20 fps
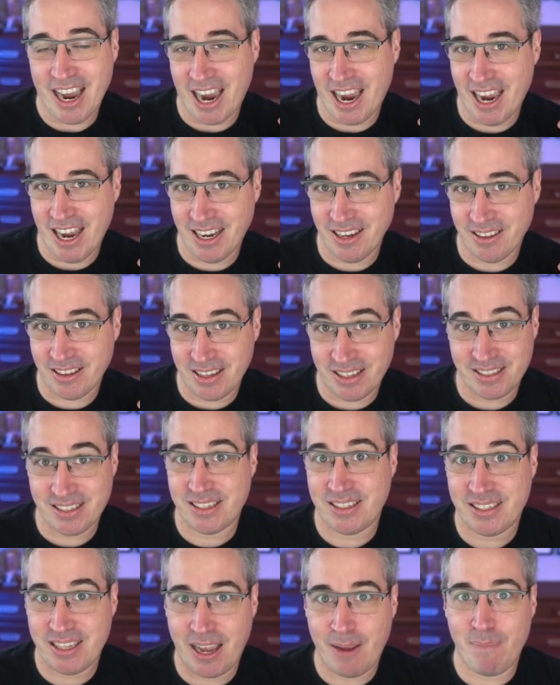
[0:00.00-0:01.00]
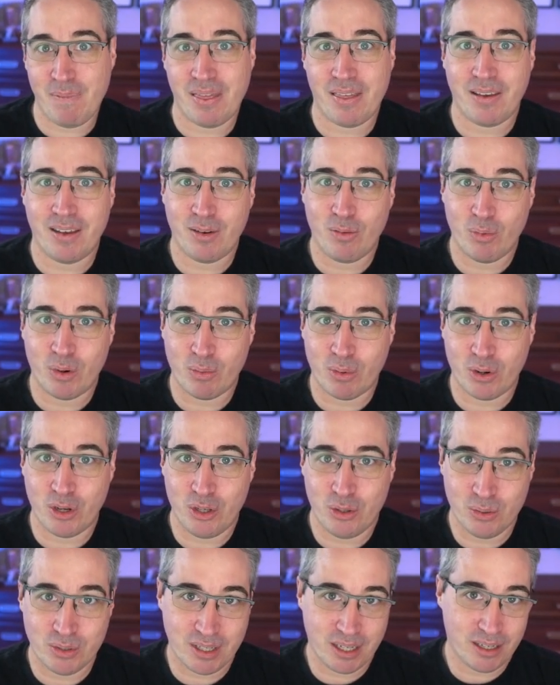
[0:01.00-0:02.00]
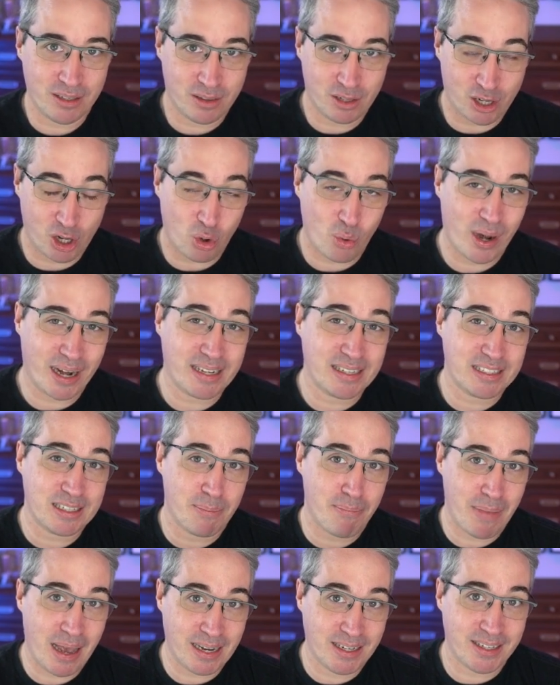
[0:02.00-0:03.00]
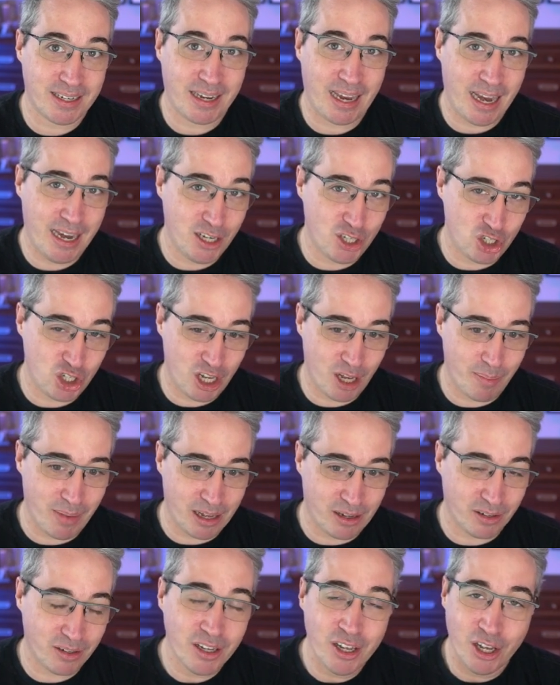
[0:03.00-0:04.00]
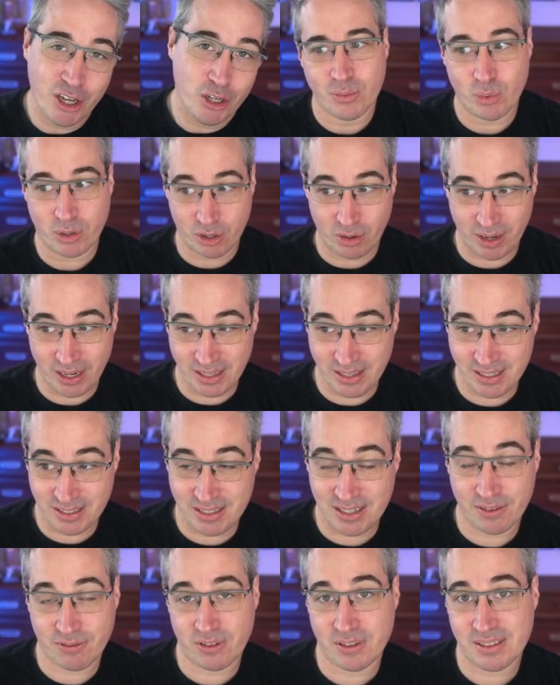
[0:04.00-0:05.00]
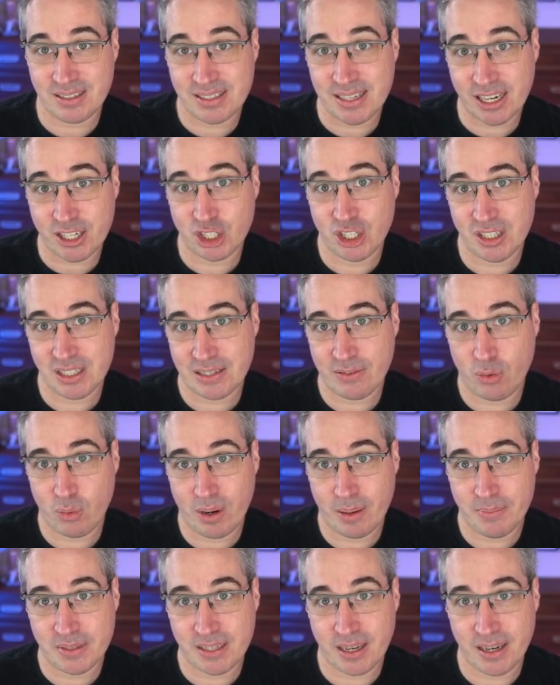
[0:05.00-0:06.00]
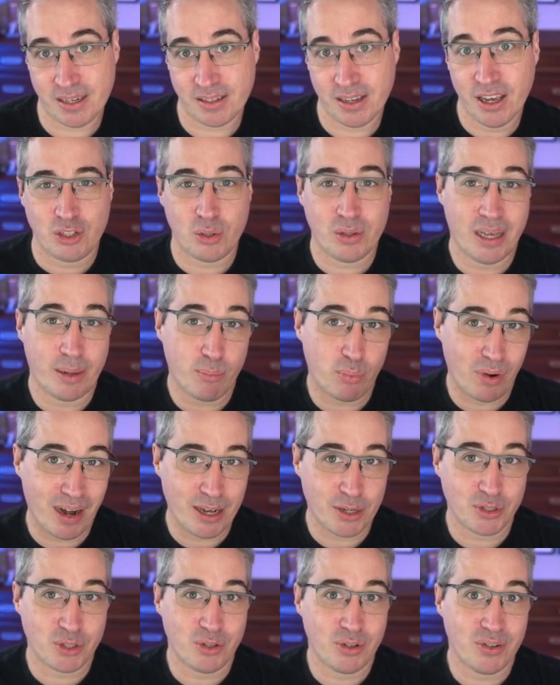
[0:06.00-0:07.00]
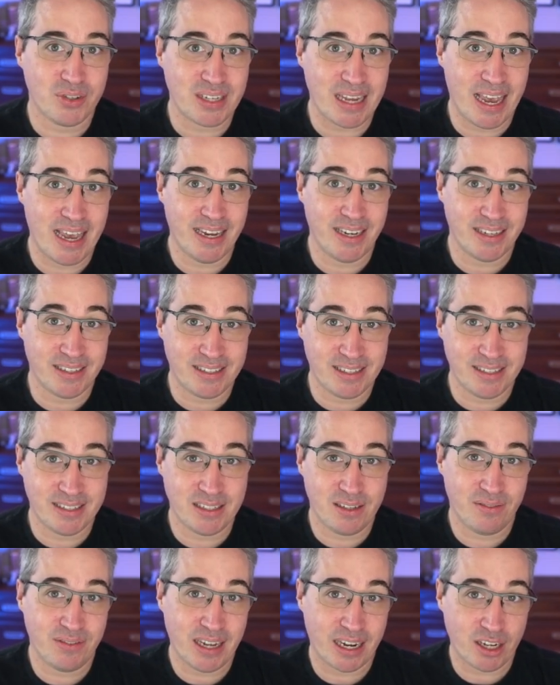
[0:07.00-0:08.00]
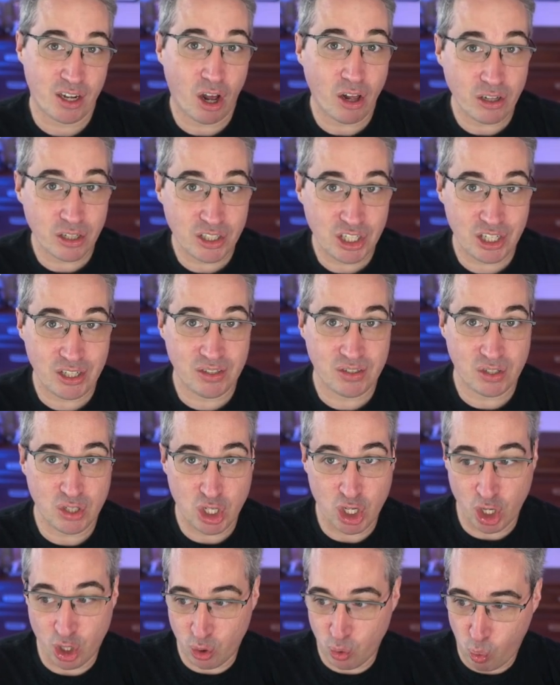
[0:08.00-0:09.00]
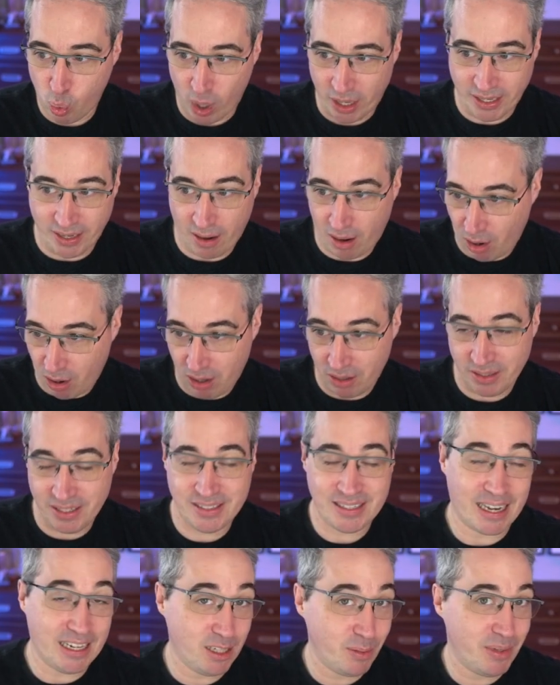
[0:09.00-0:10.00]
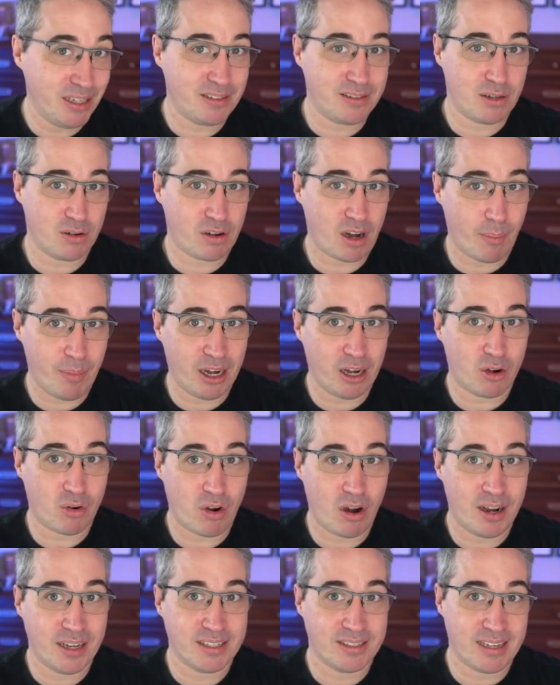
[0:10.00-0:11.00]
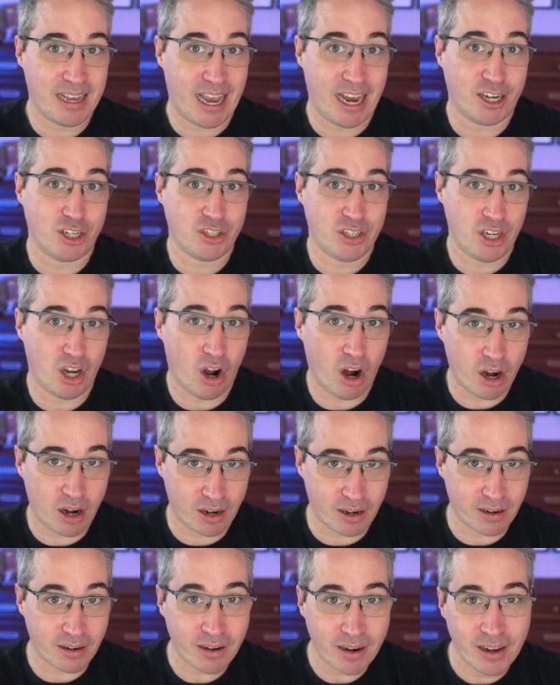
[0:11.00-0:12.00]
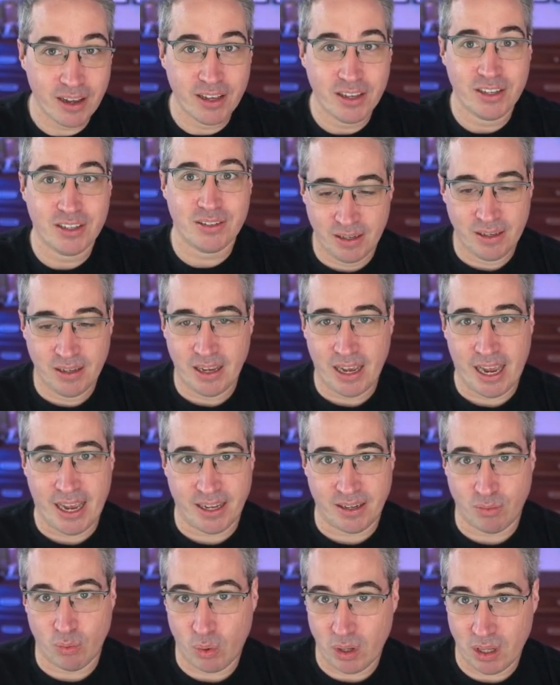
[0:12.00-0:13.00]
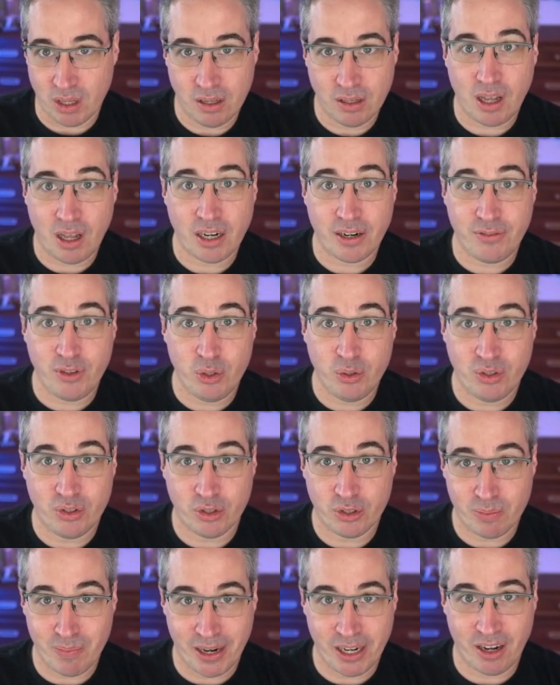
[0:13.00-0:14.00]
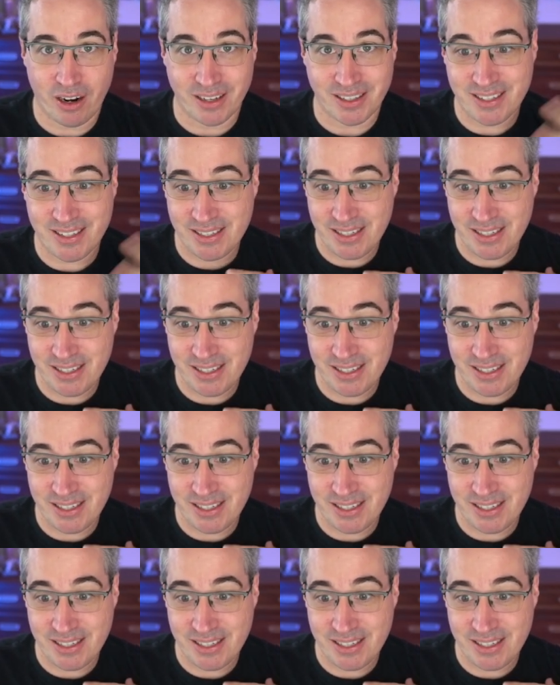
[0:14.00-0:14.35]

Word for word: And it's the same thing when we're using the correct semantic HTML. We're creating these different sections of a website to let browsers and assistive technologies know what all these elements they're coming across actually are. And while a lot of users might not